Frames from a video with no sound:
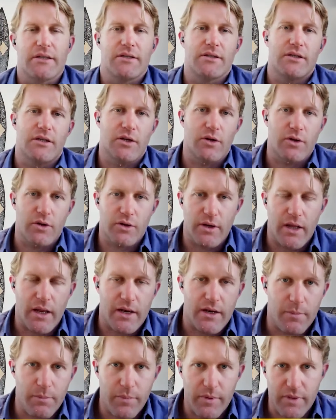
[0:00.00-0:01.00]
And, you'd
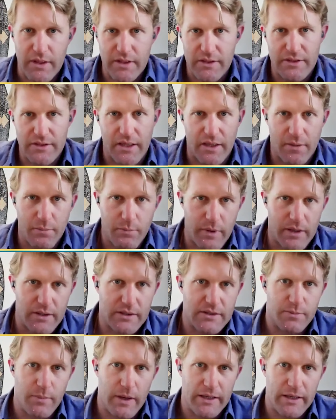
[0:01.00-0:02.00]
end up in these
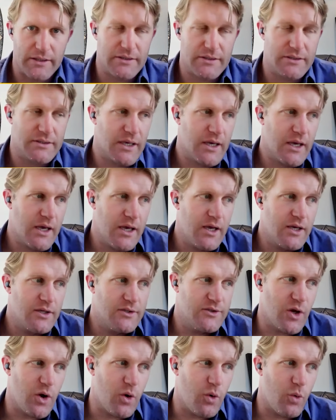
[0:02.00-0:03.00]
big spikes.
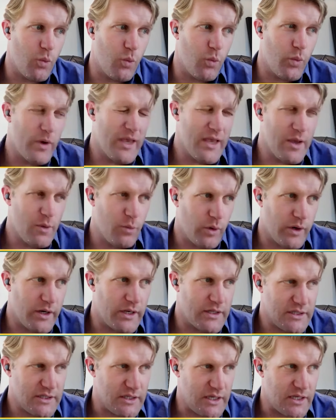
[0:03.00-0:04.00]
So we
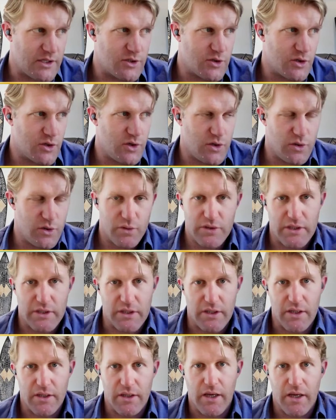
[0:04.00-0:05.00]
wanted to introduce
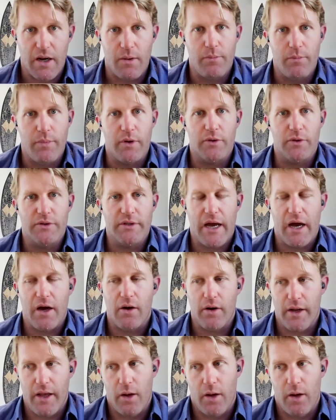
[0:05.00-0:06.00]
and kind of build
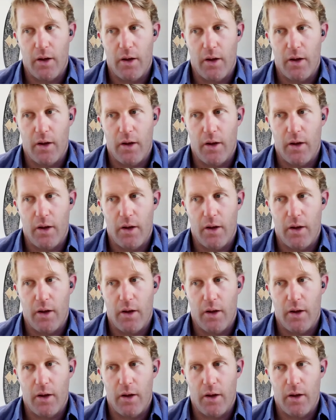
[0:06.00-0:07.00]
out and help build
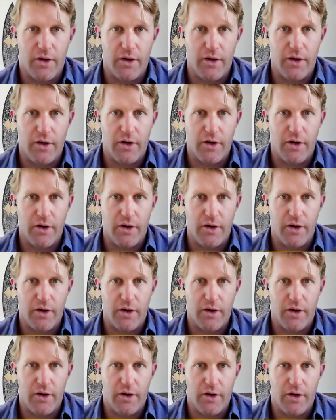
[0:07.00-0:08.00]
out an OTC
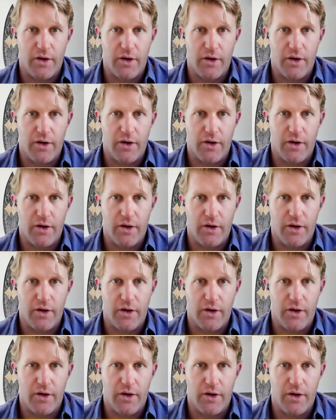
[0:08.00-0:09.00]
market, for
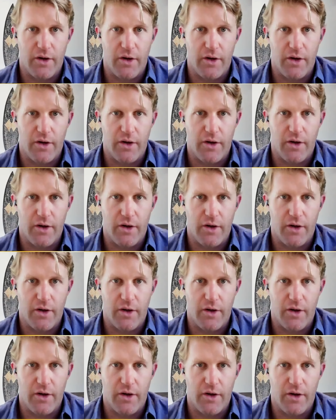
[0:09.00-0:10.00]
Bitcoin, which really didn't
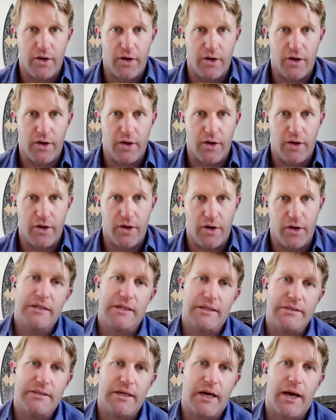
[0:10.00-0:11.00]
exist at the time.